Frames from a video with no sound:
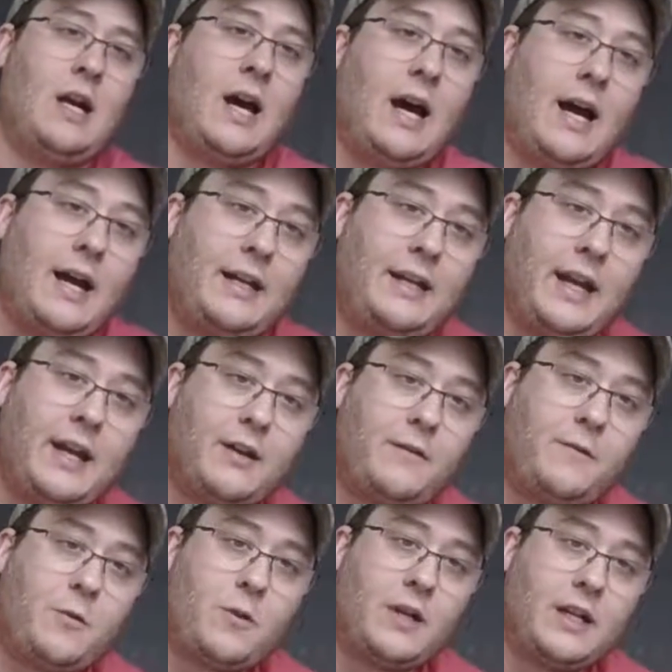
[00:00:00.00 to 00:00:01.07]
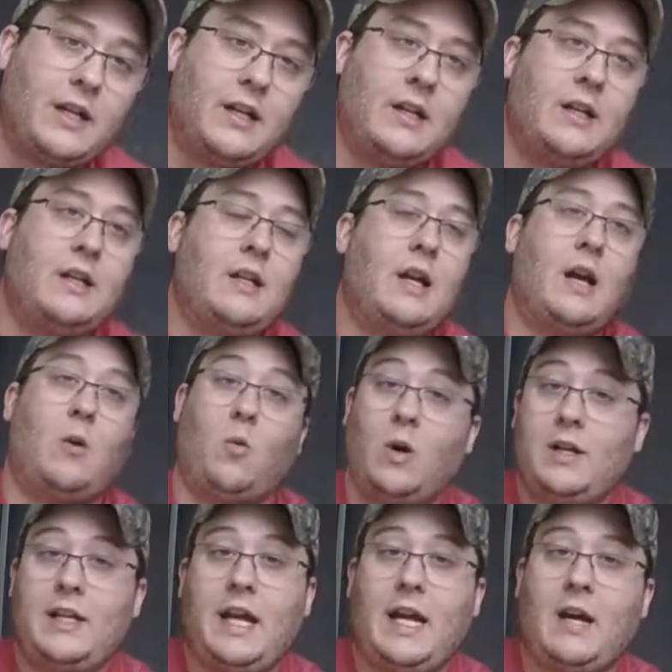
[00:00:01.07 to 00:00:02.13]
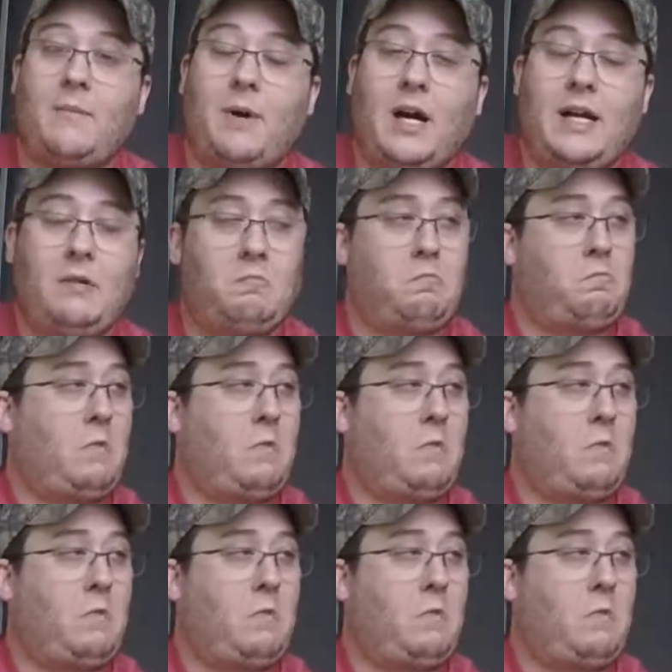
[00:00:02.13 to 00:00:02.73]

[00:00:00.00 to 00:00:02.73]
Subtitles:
I can't afford it. One day I might.